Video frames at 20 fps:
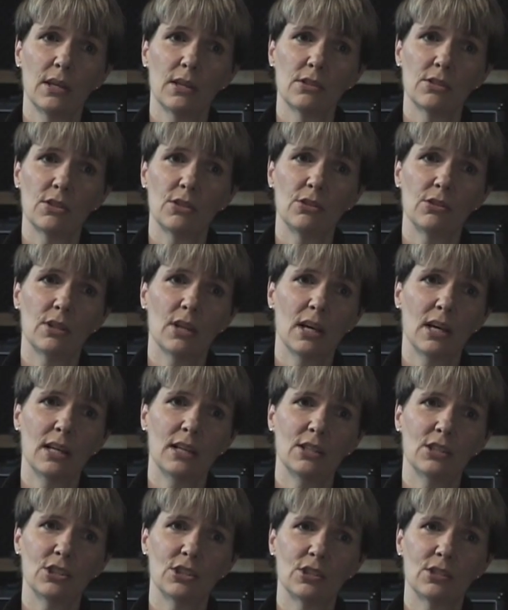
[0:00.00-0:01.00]
So you kind
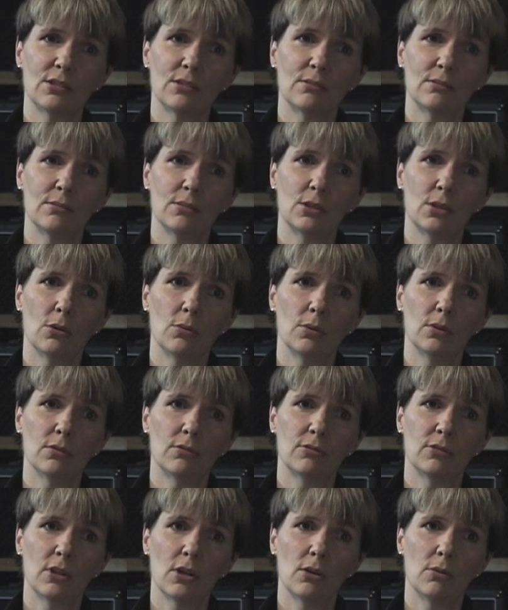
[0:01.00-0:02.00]
of just go with the
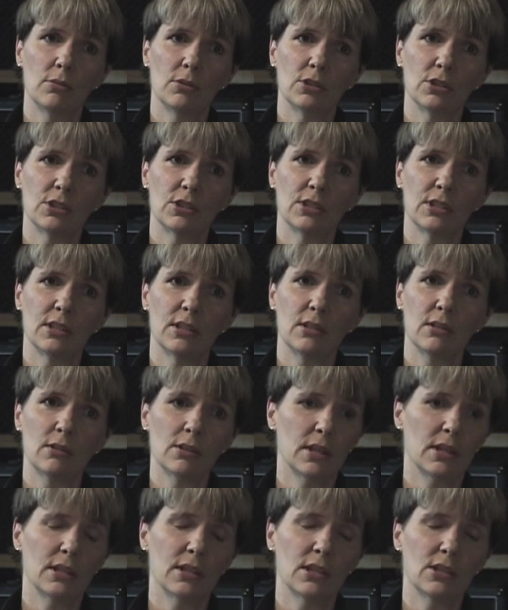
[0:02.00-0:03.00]
flow and just say,
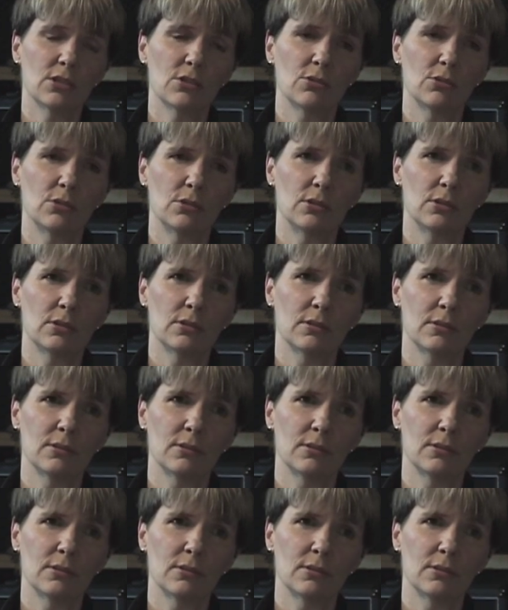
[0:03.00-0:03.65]
okay, that's cool,